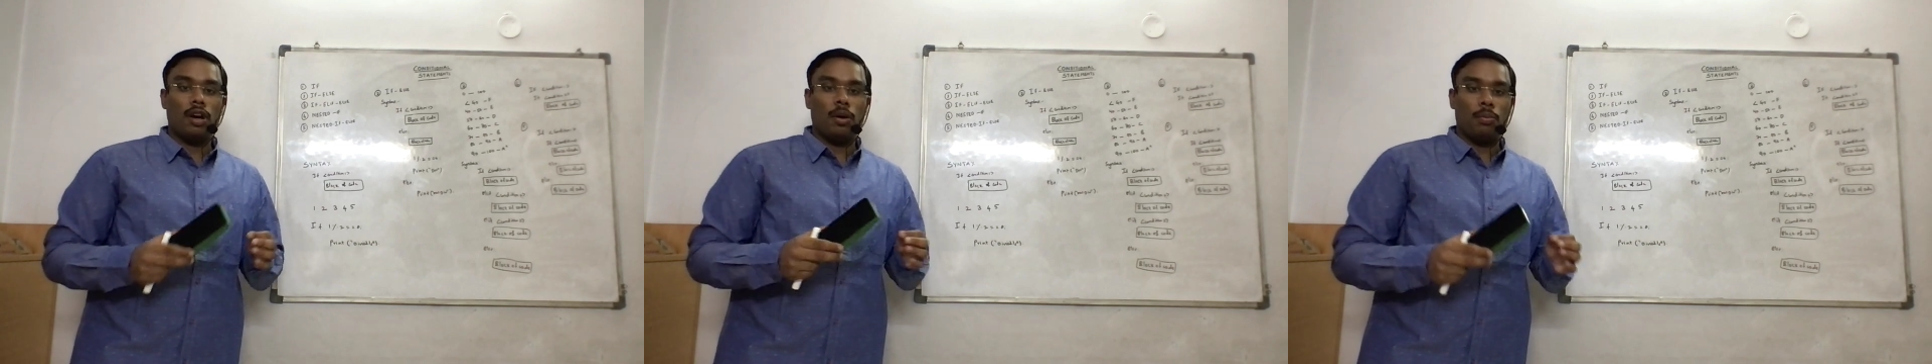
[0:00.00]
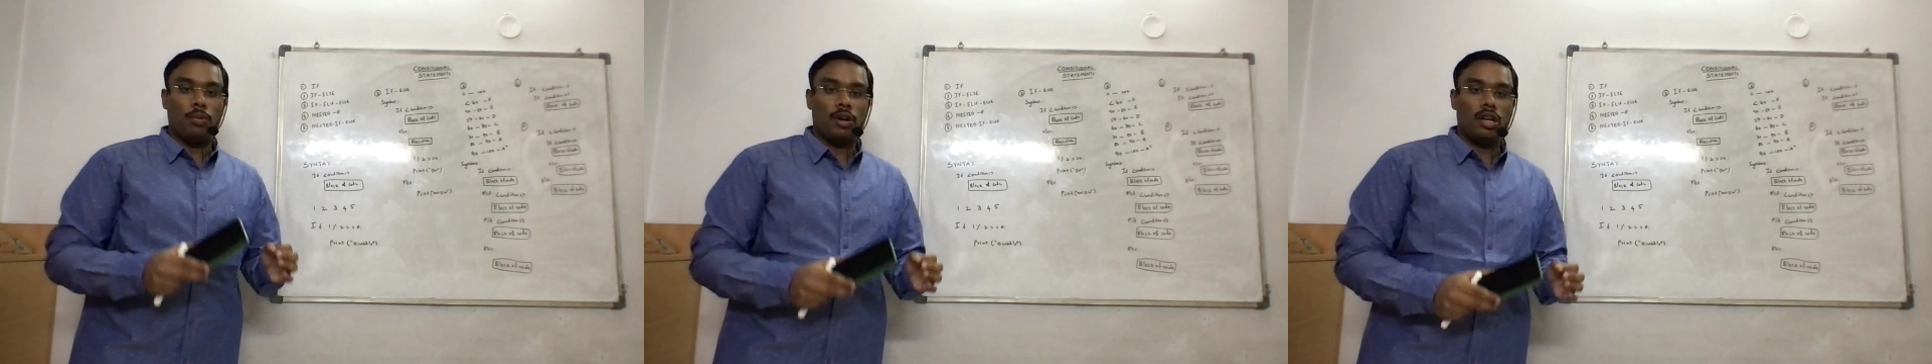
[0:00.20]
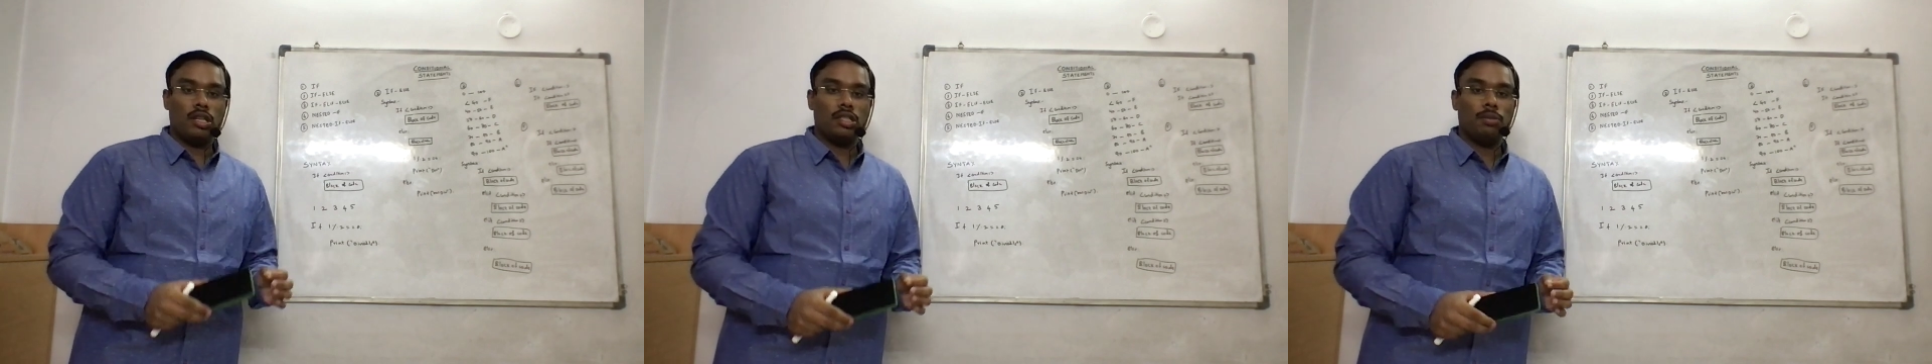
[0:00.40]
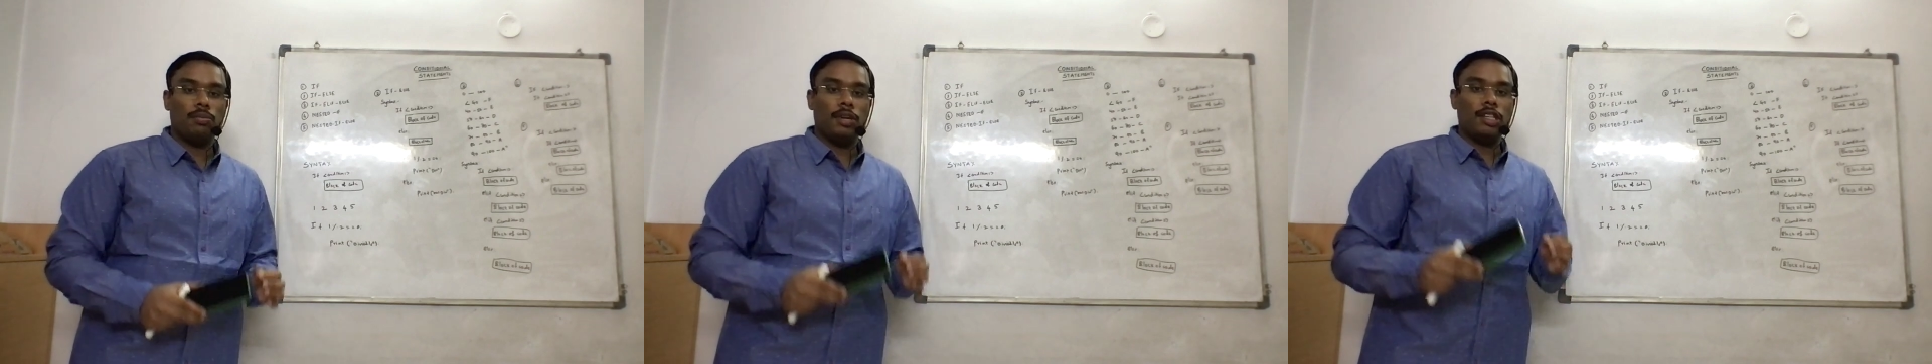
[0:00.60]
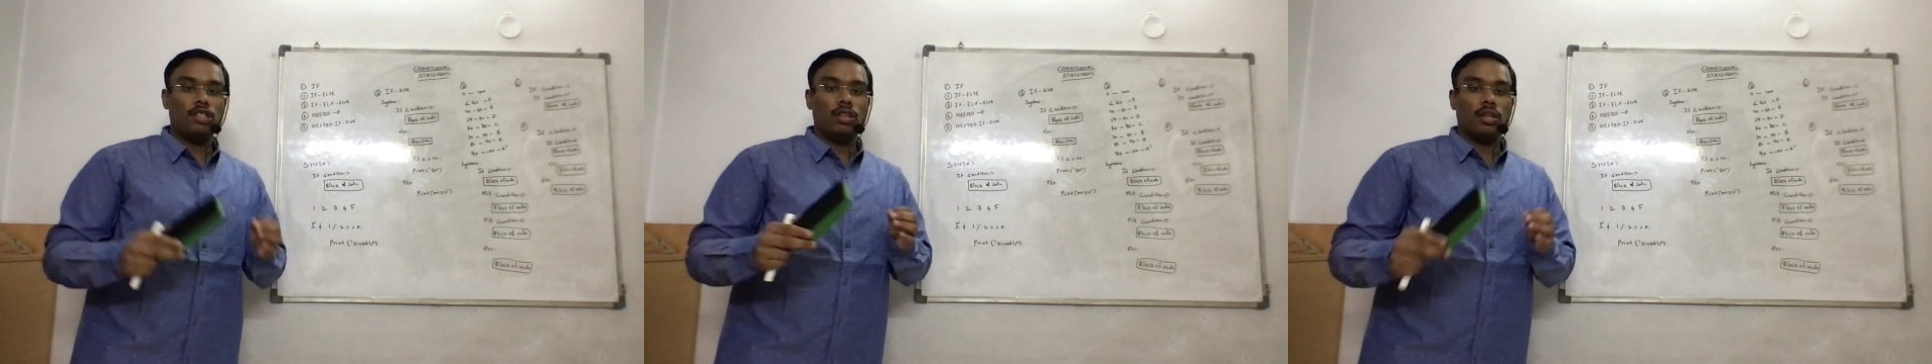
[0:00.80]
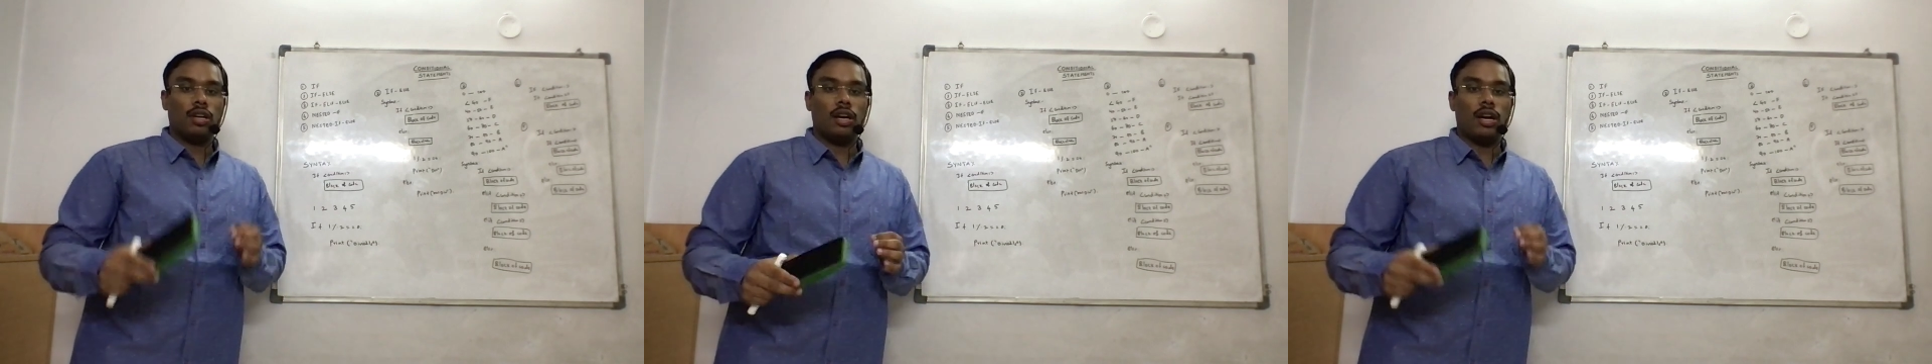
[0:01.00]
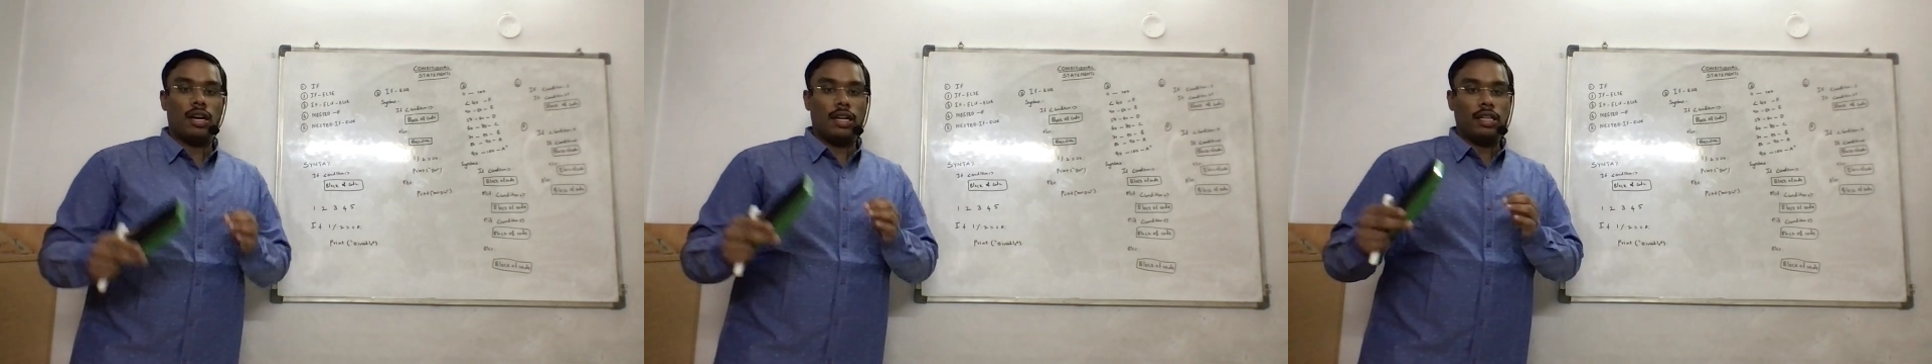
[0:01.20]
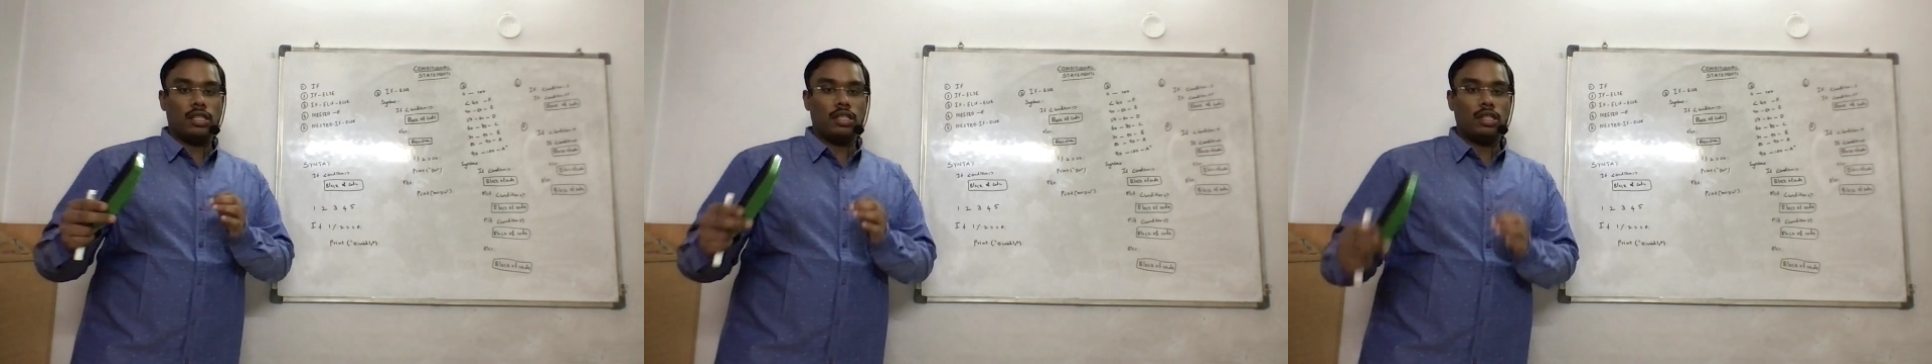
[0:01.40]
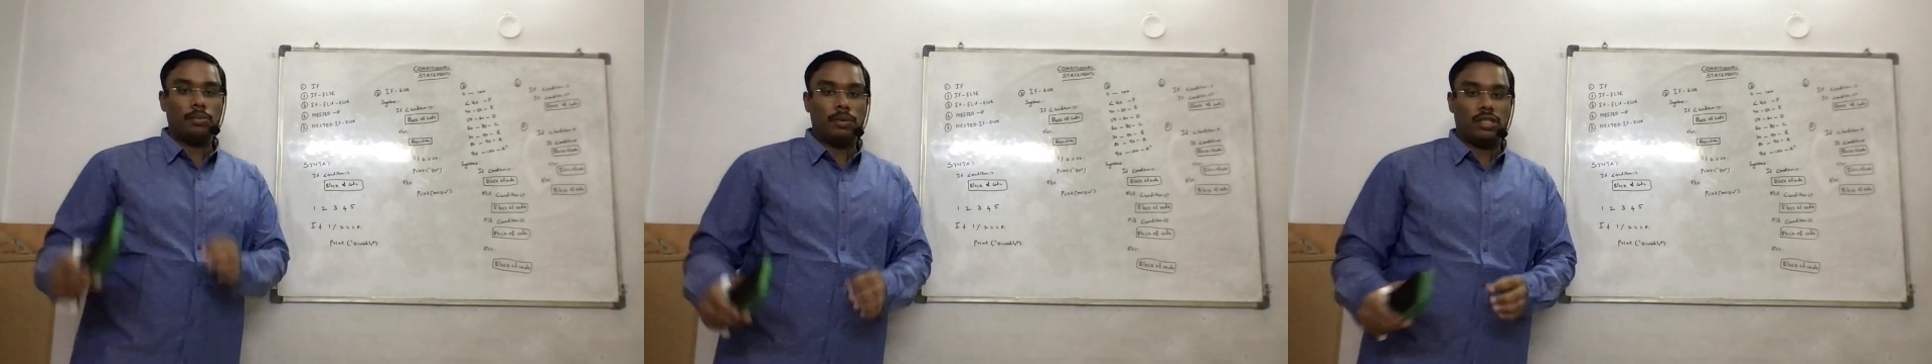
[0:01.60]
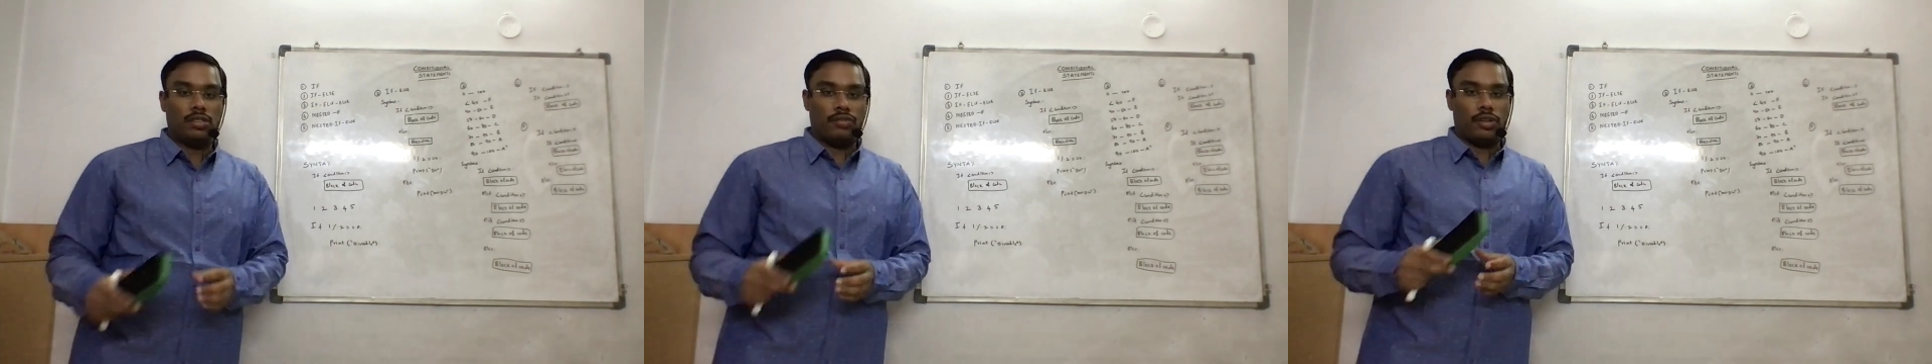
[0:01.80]
computation based on the condition
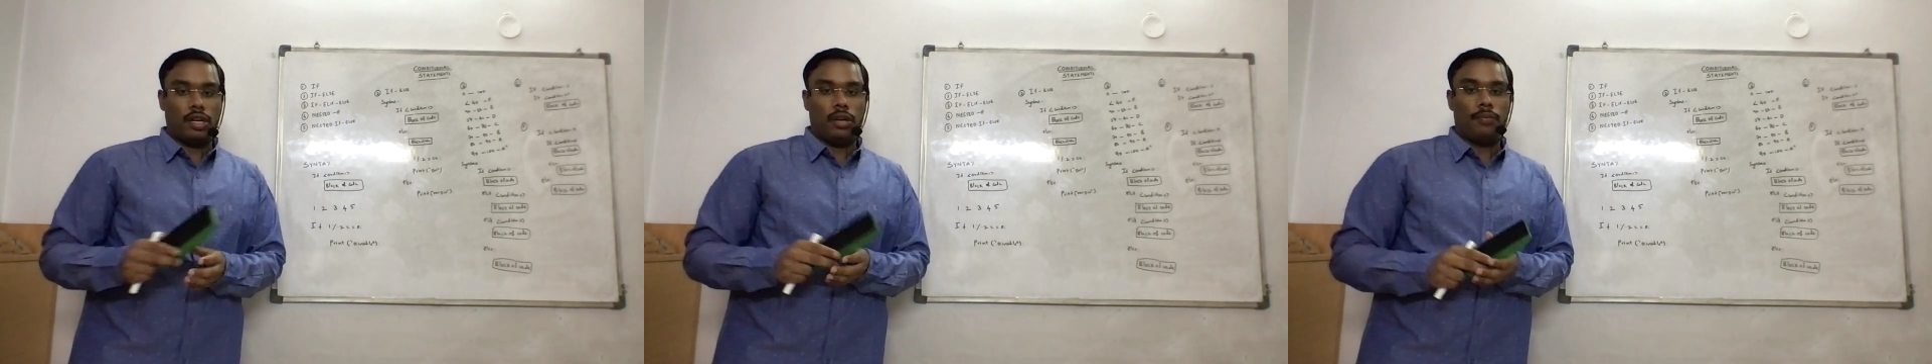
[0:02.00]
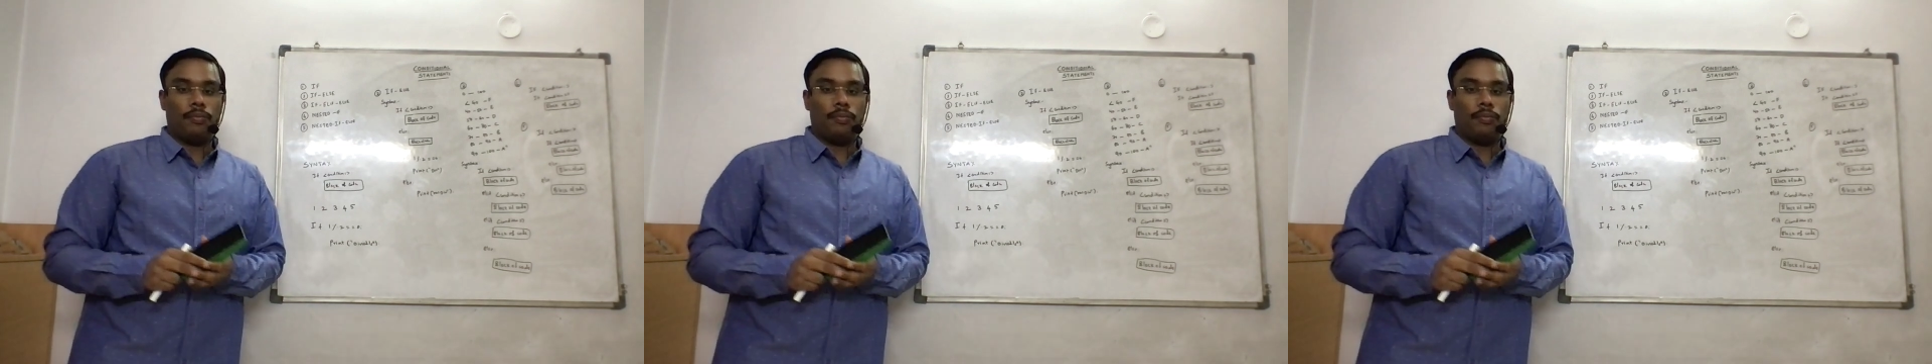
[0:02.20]
specified.